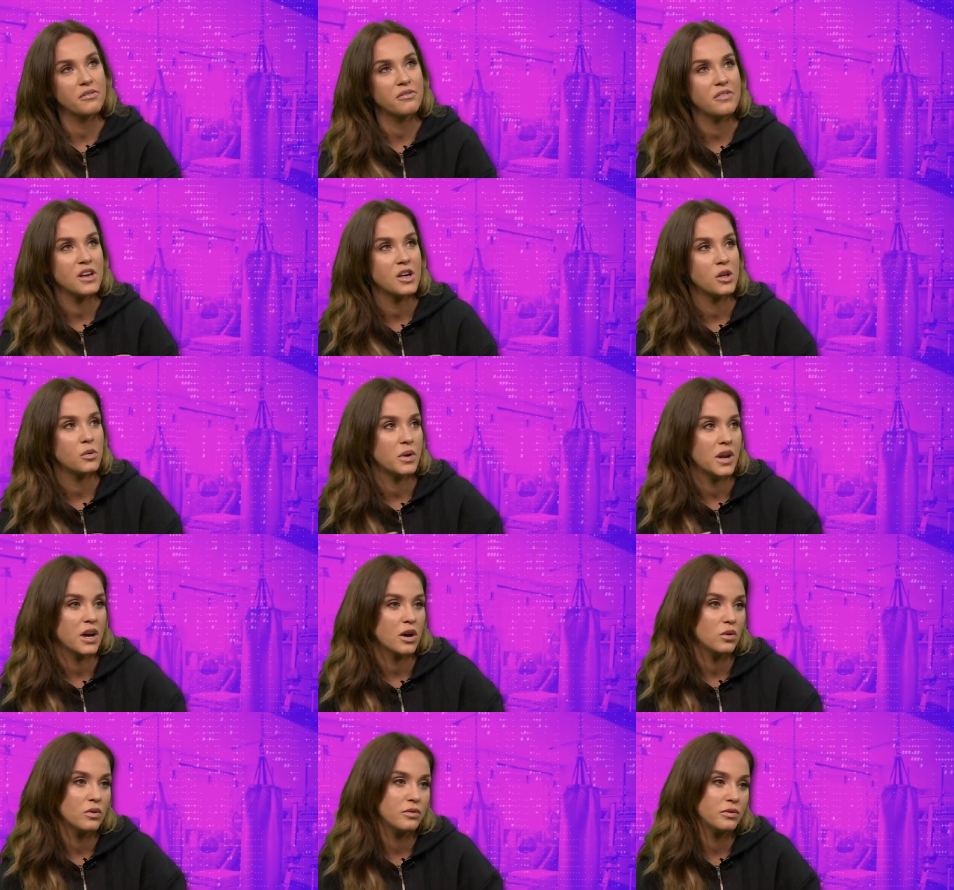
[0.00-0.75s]
fail when I
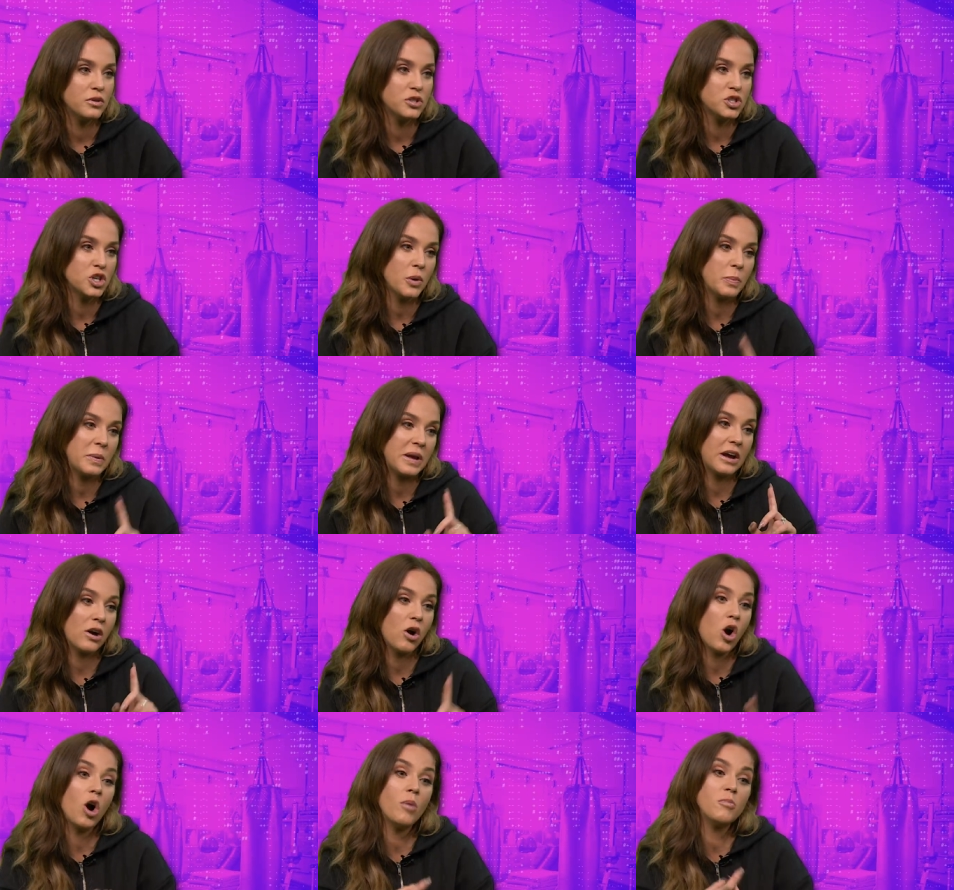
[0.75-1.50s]
go food
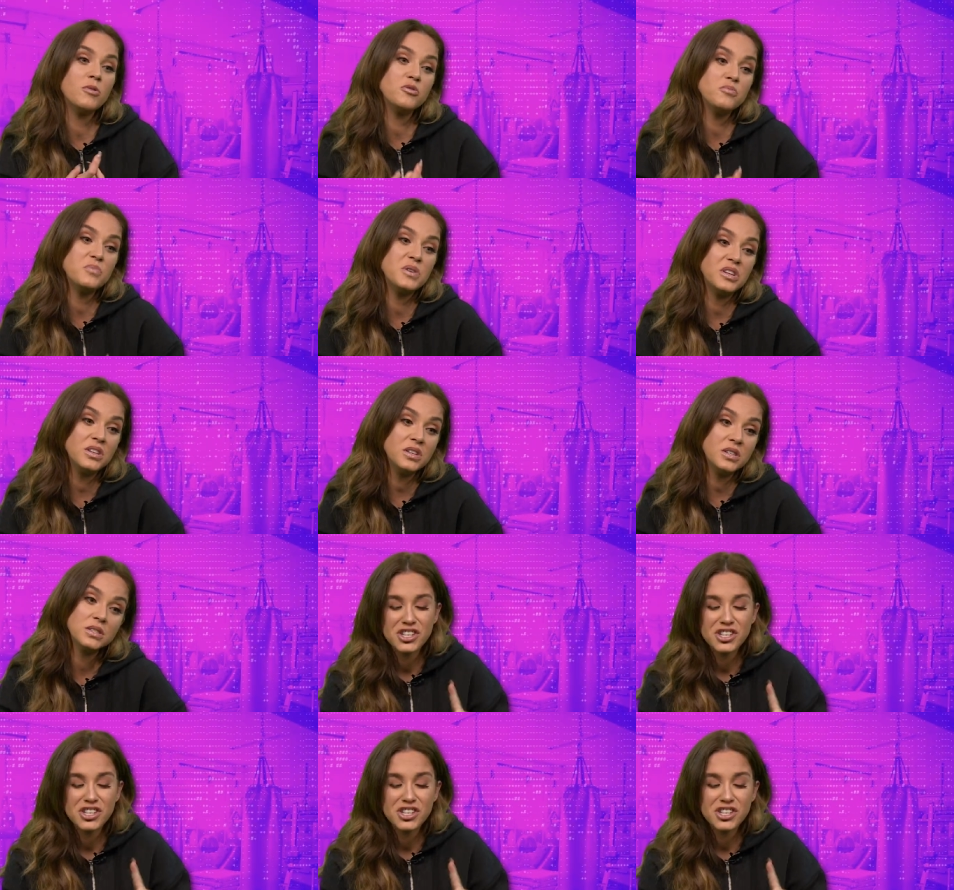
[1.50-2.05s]
shopping. Almond milk,